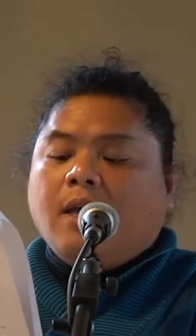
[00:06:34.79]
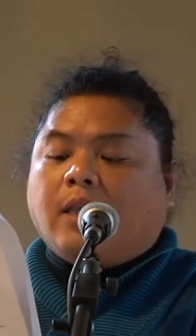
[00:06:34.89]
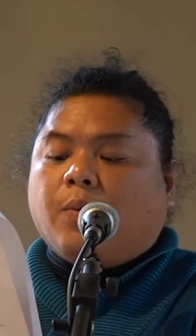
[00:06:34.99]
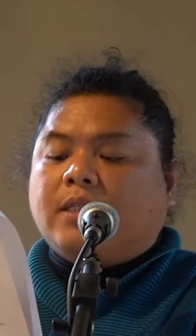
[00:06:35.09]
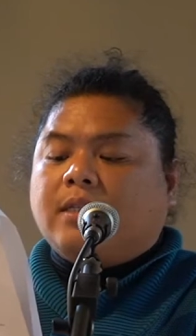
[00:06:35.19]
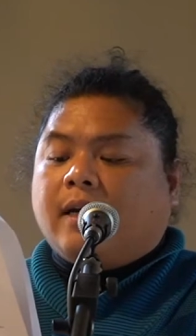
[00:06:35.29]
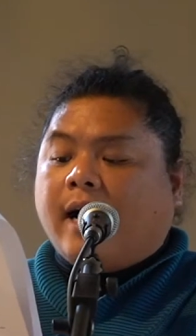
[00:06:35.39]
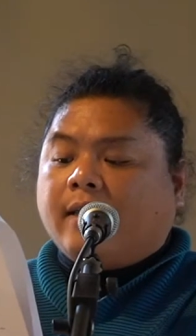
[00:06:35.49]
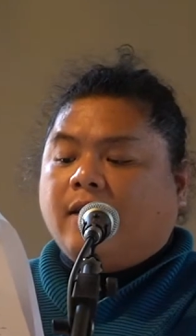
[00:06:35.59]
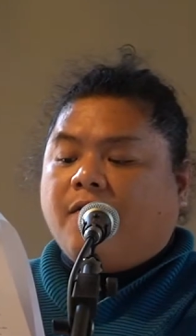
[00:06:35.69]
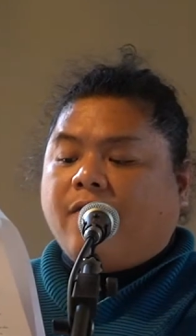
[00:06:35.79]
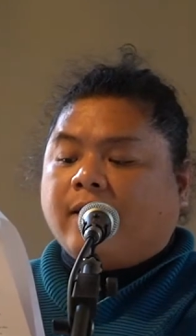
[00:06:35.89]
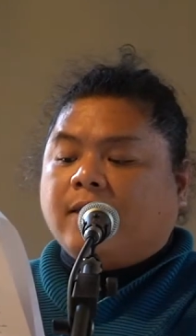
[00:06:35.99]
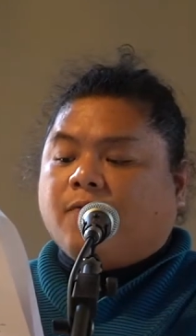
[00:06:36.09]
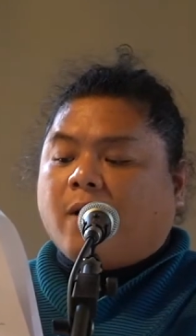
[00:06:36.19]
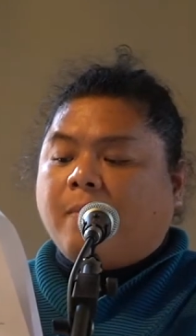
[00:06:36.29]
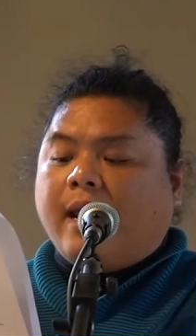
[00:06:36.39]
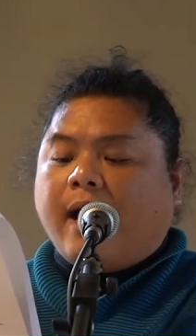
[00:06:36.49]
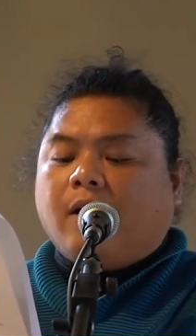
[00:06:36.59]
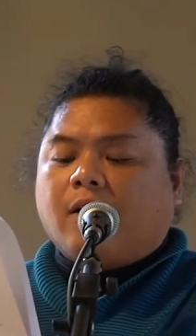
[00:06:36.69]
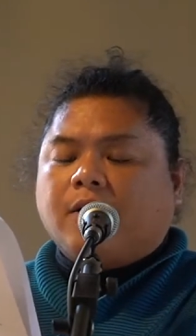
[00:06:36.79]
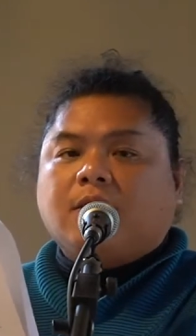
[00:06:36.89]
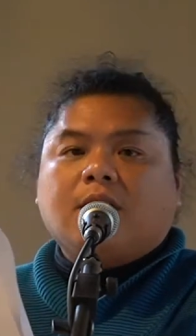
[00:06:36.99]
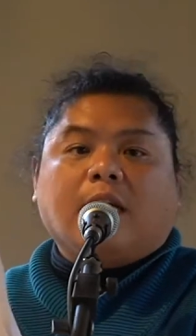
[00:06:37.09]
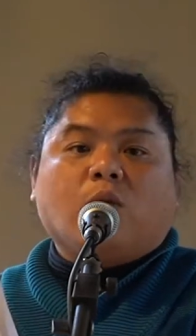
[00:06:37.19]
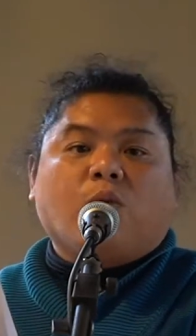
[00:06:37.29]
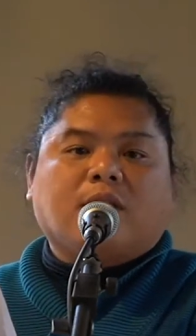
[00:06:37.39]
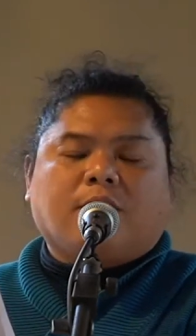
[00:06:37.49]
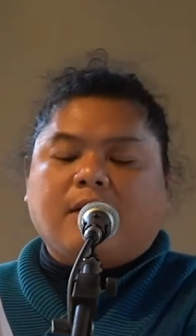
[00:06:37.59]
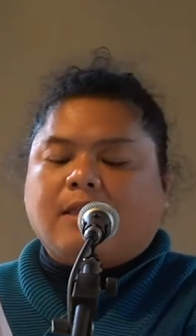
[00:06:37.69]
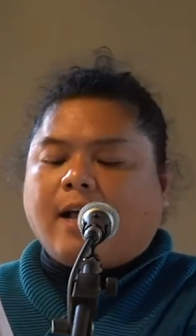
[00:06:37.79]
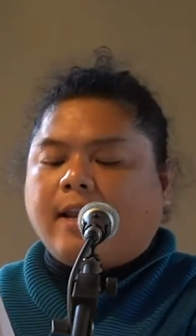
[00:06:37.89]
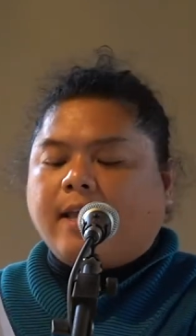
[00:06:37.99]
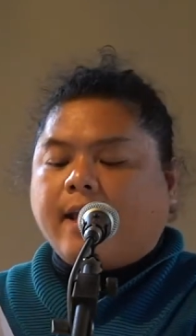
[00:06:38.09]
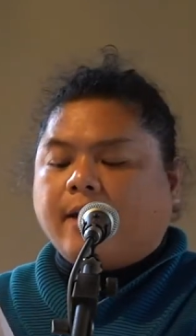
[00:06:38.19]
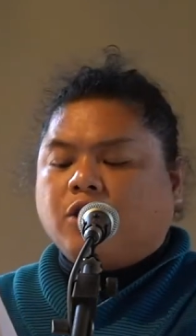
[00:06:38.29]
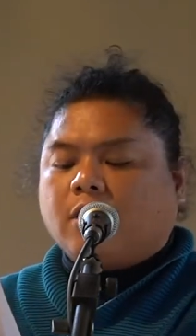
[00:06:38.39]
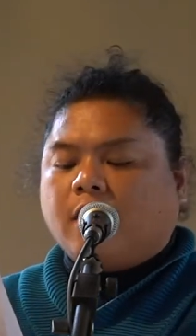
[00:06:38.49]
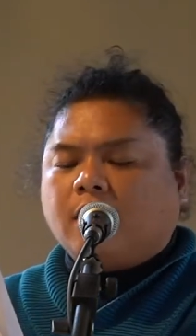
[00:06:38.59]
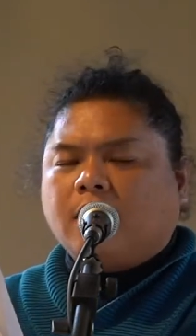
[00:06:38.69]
It was not defense for Milagros. It was a retaliation.